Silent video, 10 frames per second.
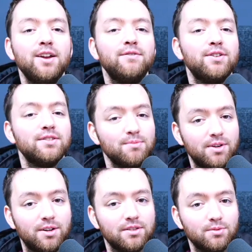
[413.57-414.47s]
I had to find
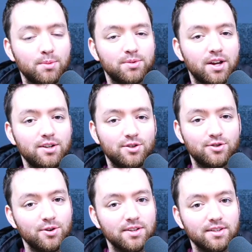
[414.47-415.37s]
someone else's website to
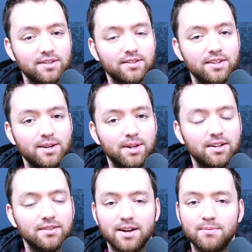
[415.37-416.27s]
show consistency
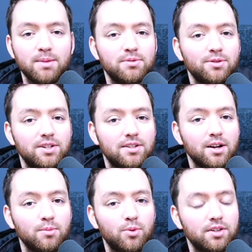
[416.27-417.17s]
because I'm absolutely
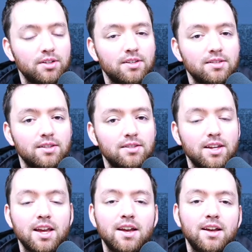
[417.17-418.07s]
terrible with
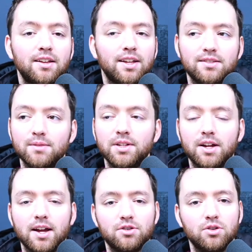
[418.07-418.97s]
consistency. That's
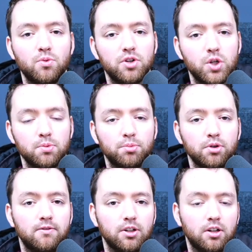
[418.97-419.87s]
something I actually want to
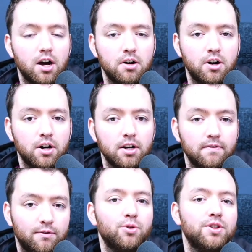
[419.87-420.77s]
improve a lot
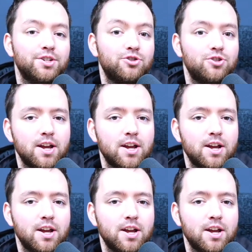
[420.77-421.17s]
on for this